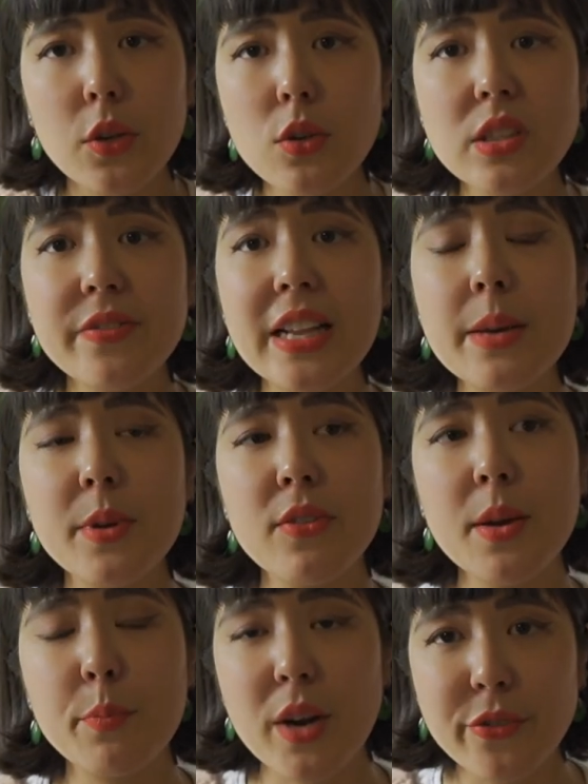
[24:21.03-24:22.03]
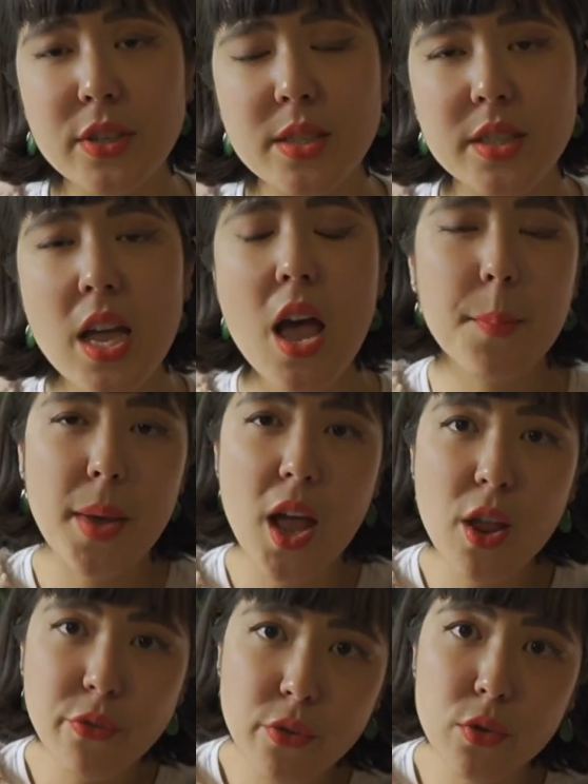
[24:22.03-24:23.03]
You'll develop your own preference, but
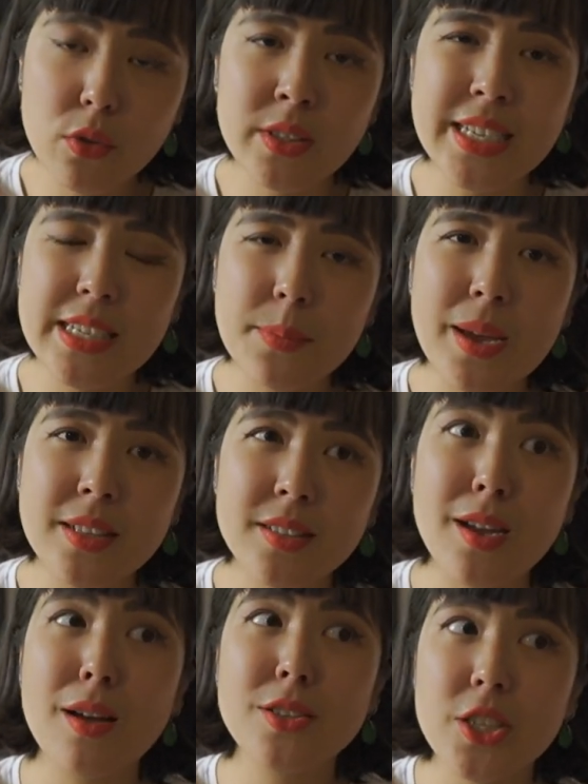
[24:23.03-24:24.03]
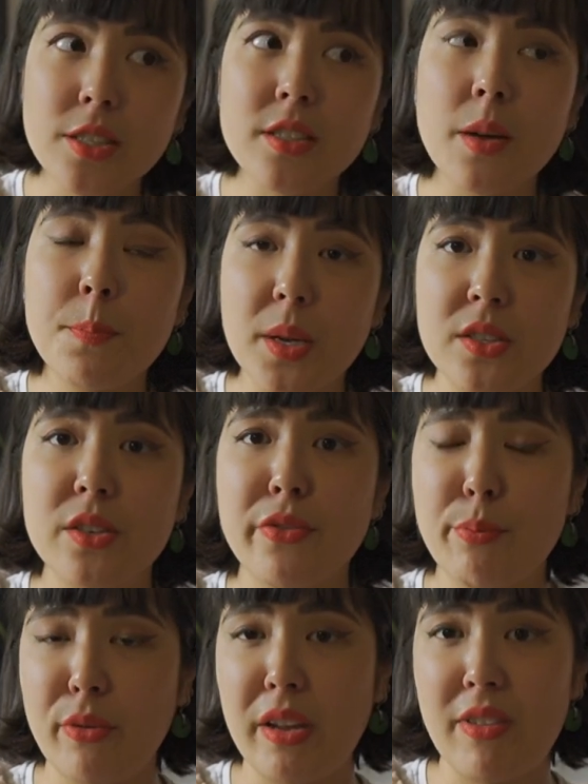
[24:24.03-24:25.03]
overall, knitting patterns are just a bunch of
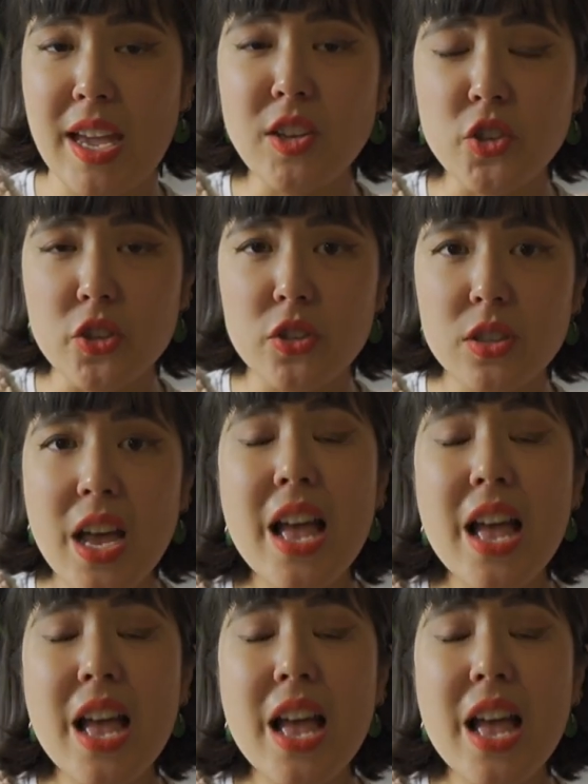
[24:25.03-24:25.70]
abbreviations.